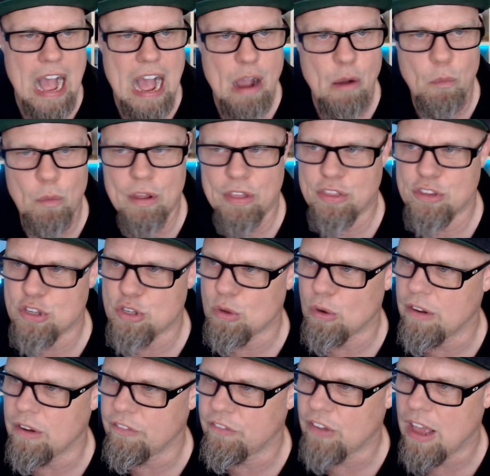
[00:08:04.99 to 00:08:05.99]
with
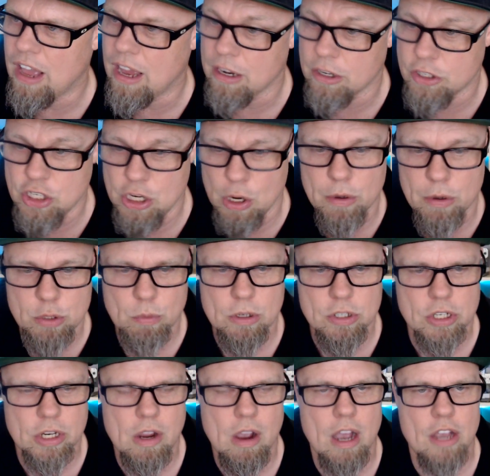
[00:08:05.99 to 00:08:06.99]
sort of, she always
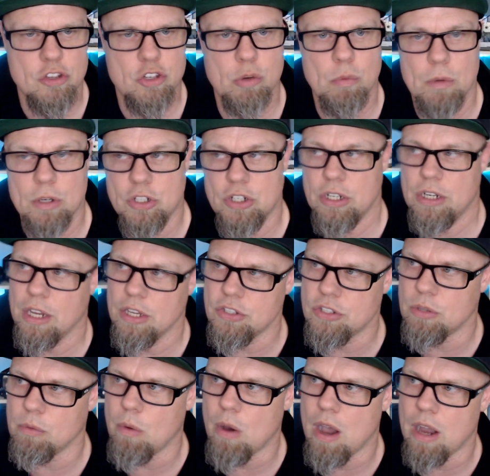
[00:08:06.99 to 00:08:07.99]
wears a costume when she
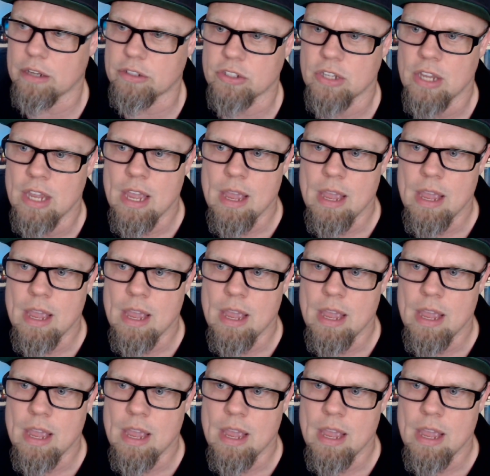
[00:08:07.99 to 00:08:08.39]
does the walks,